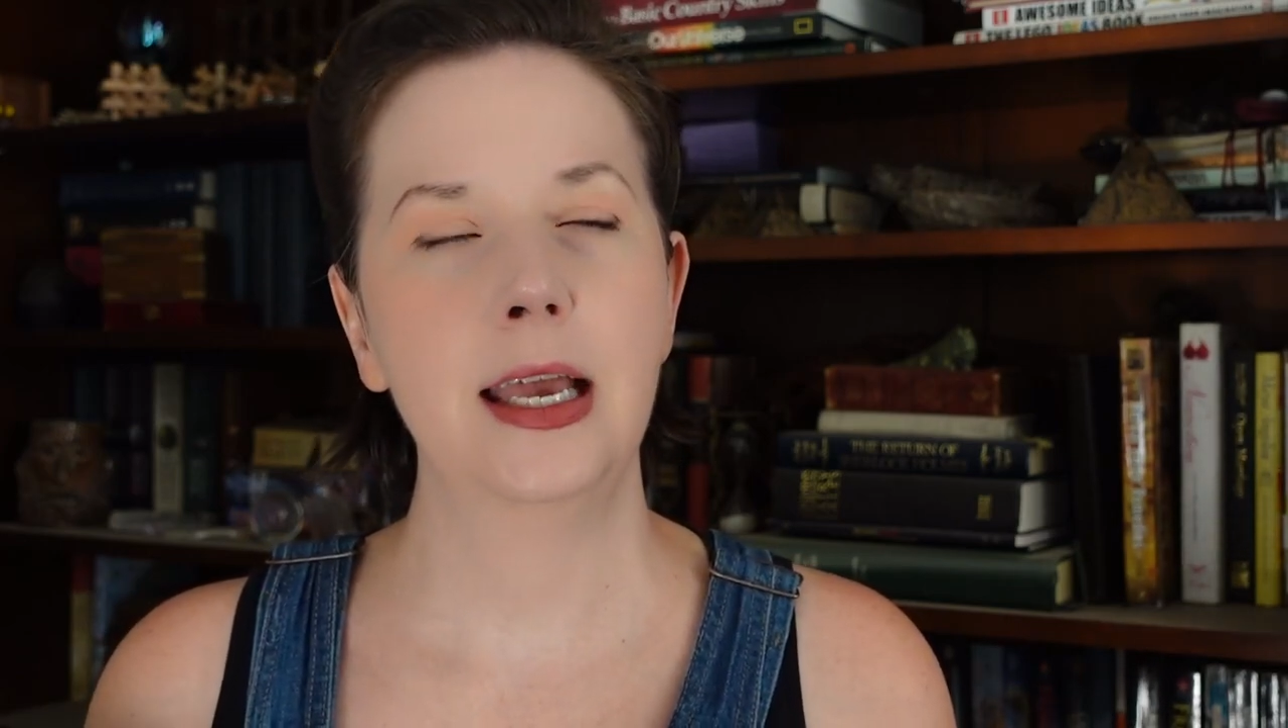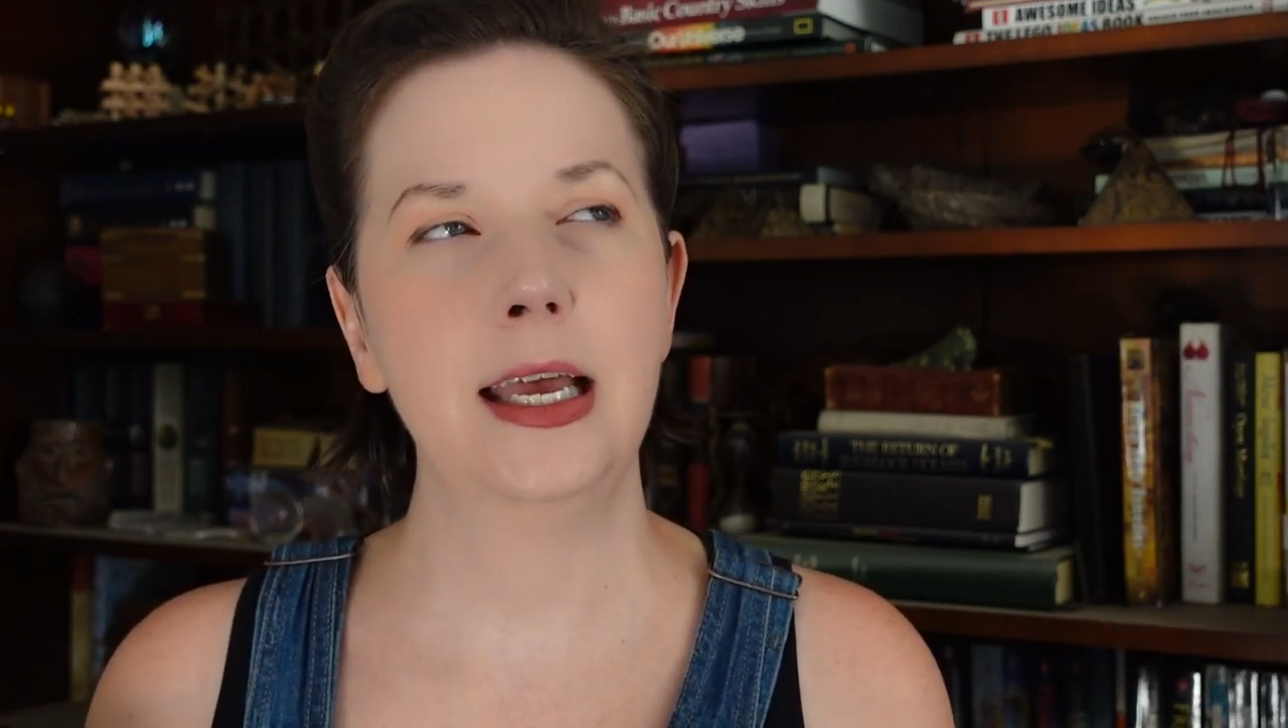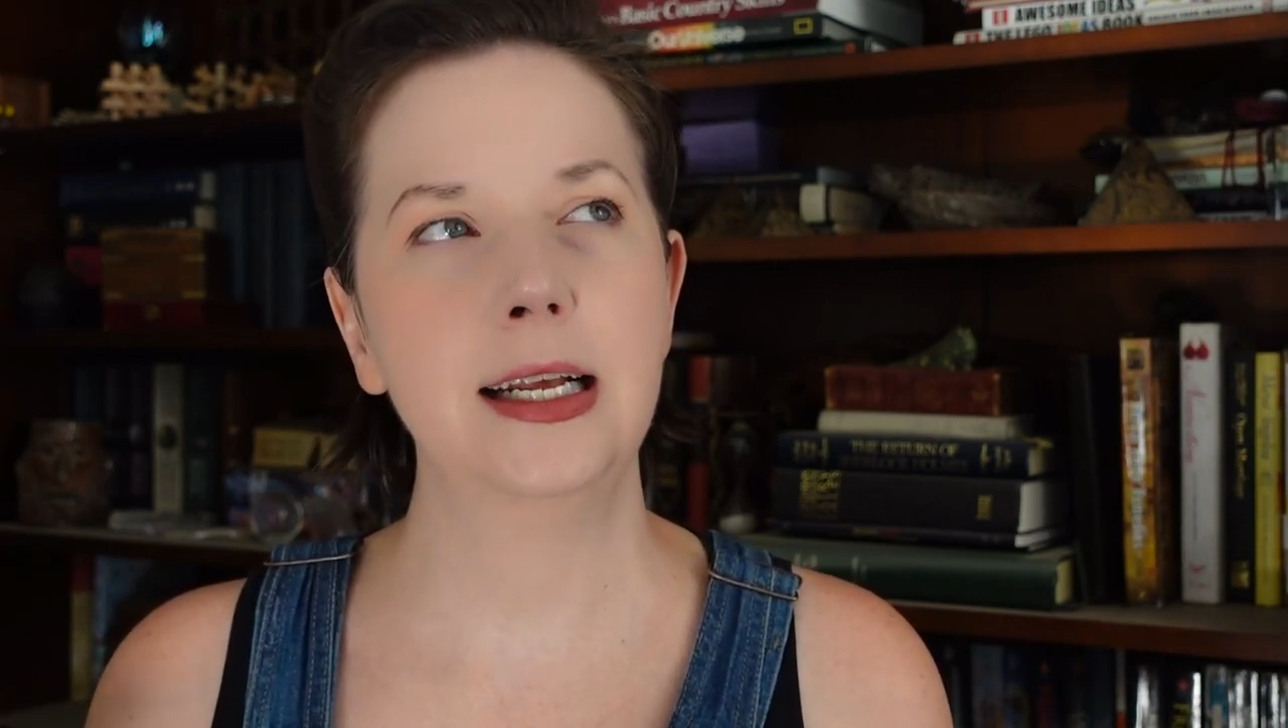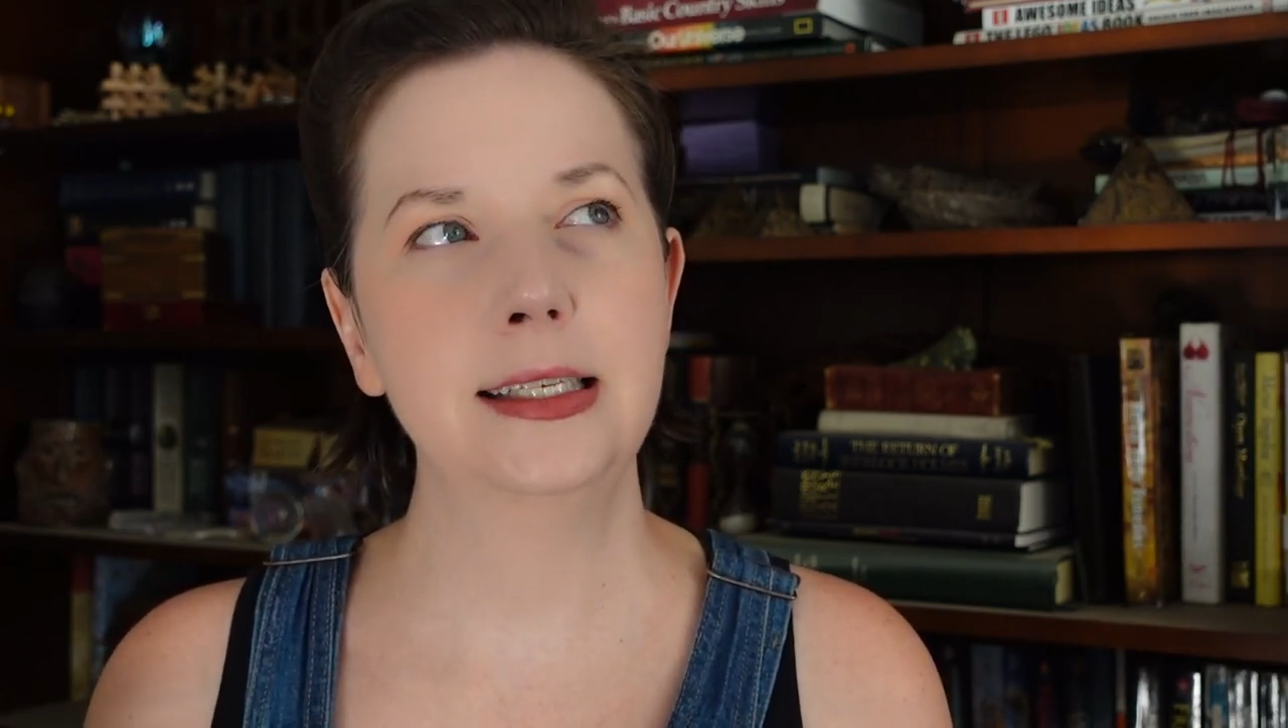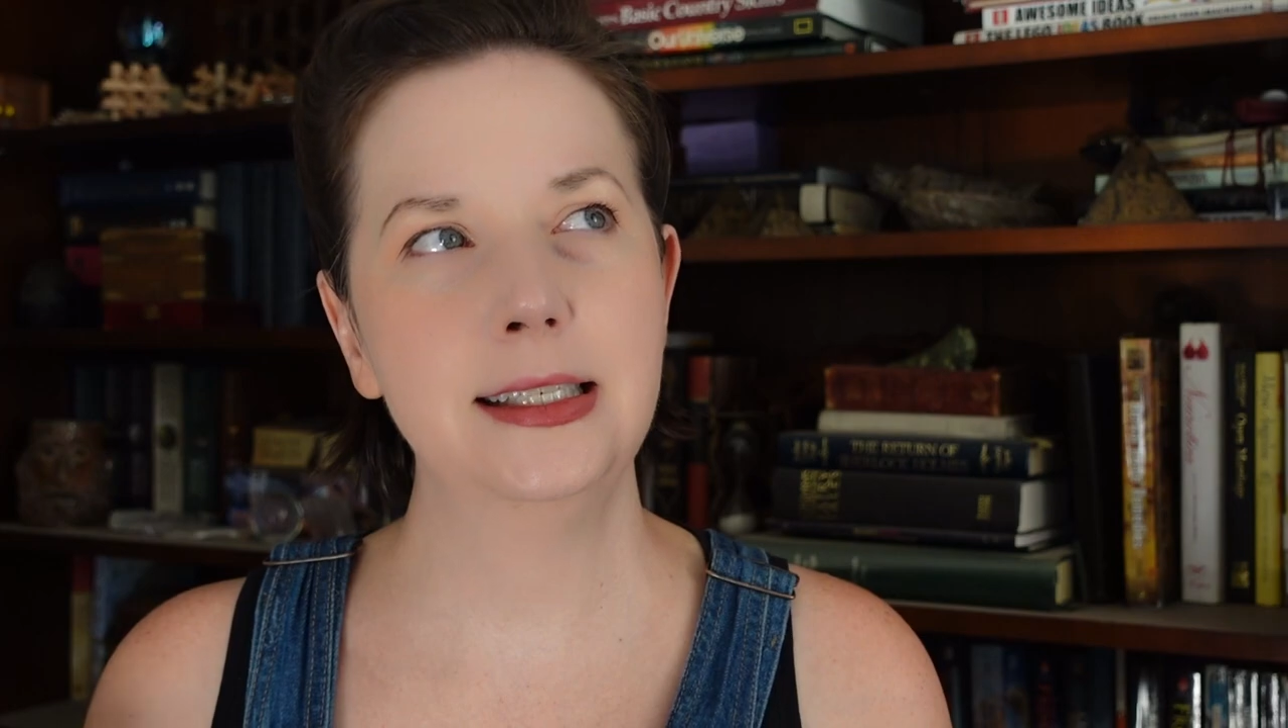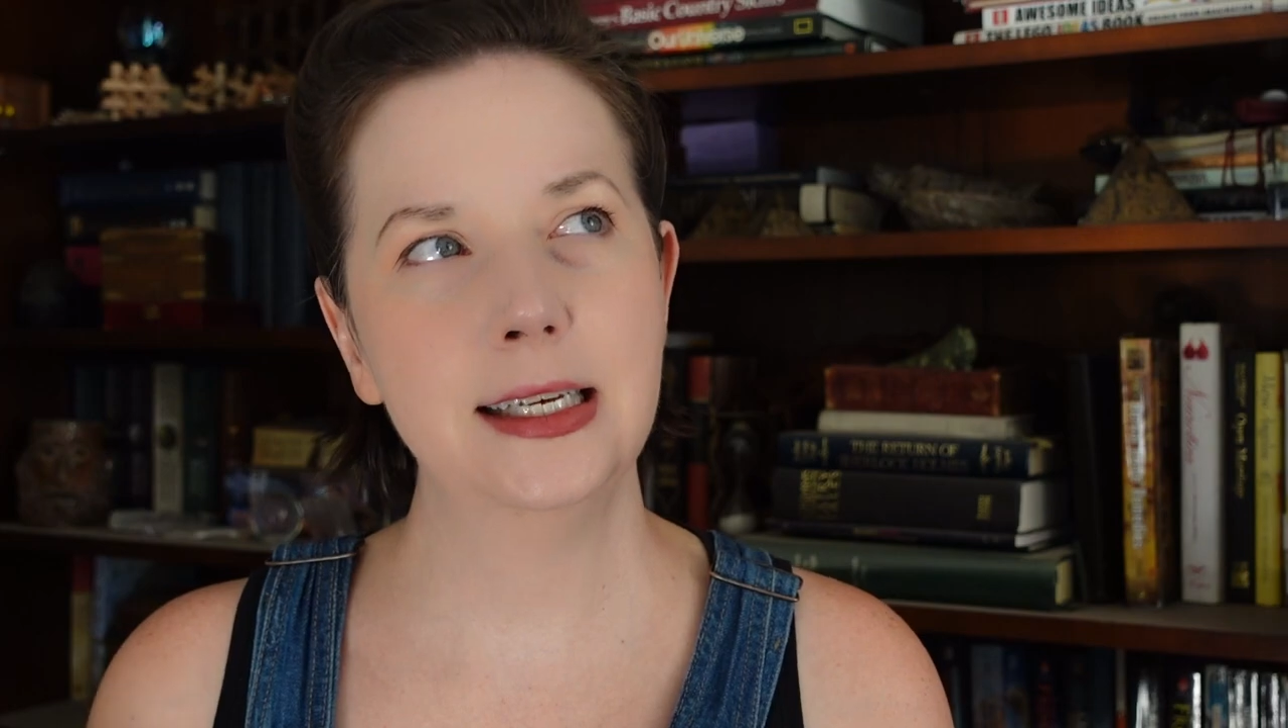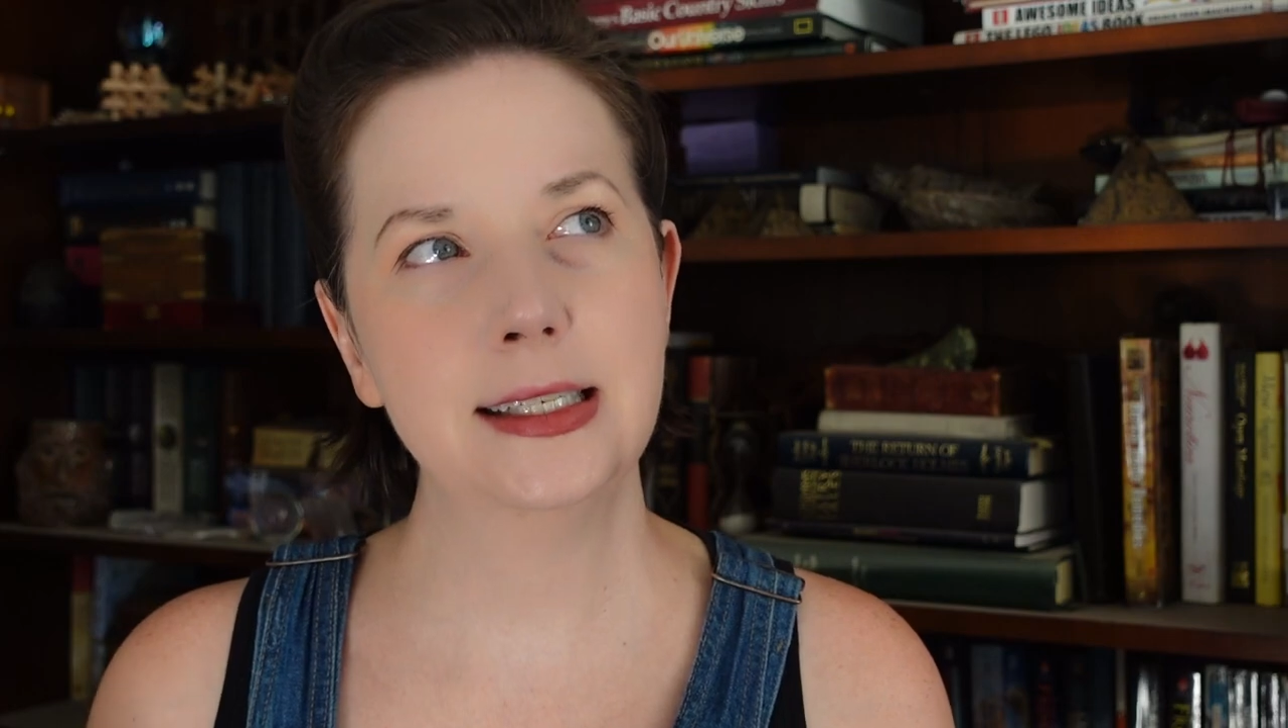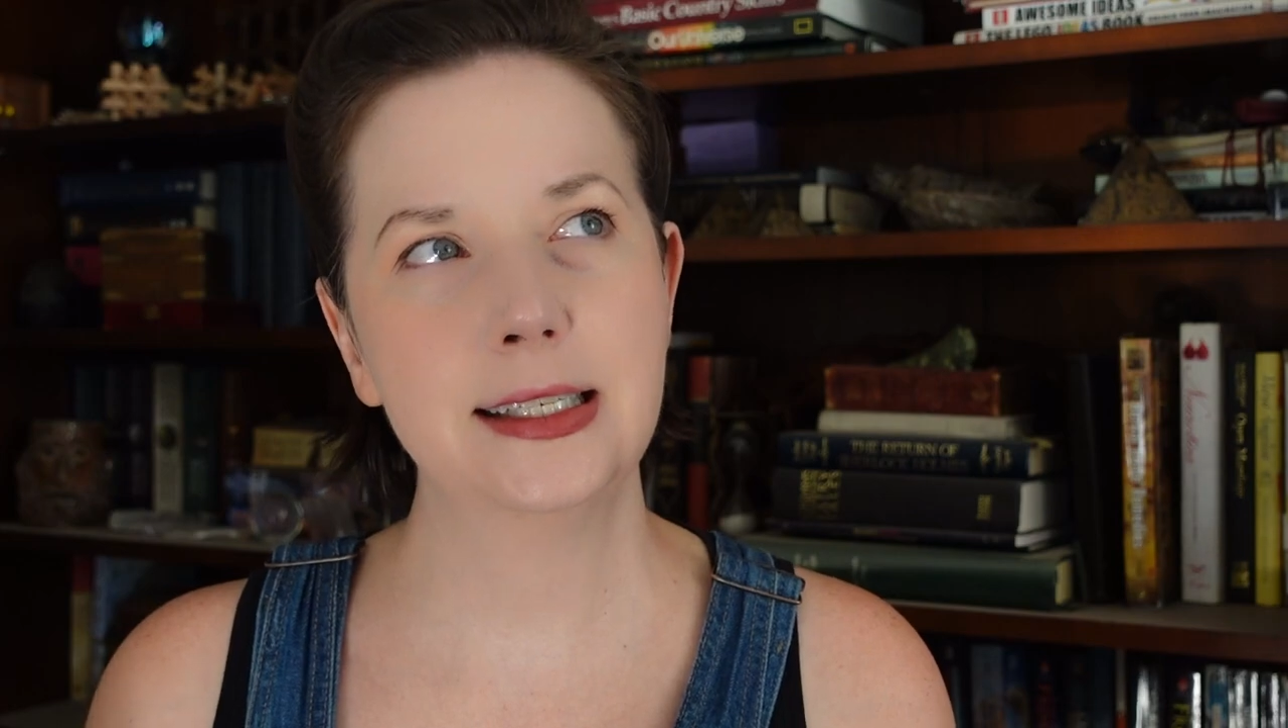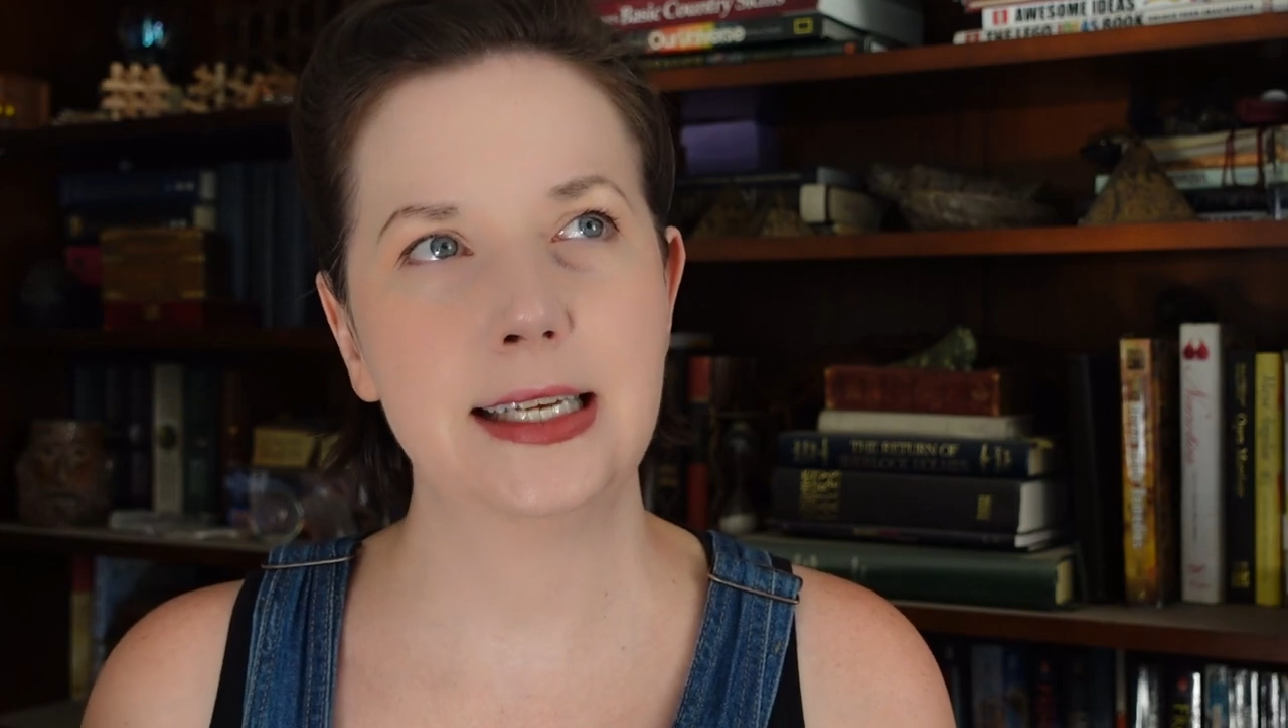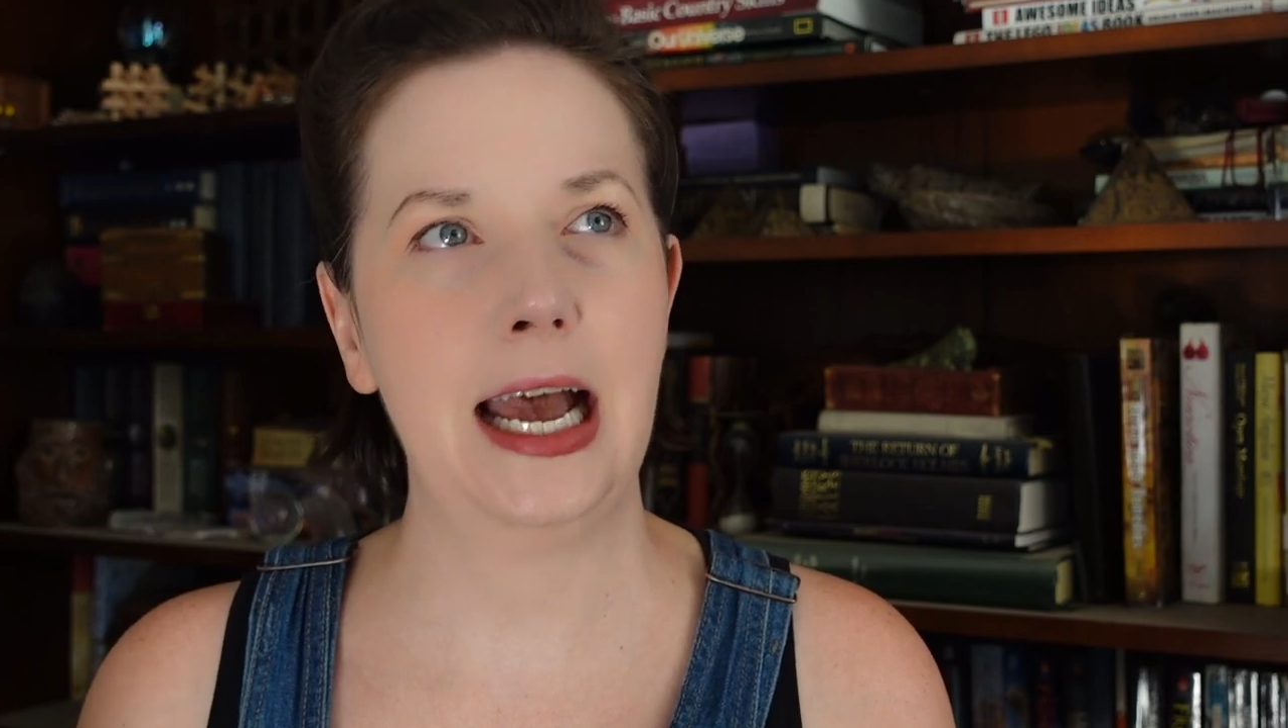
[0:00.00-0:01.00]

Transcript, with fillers: it exists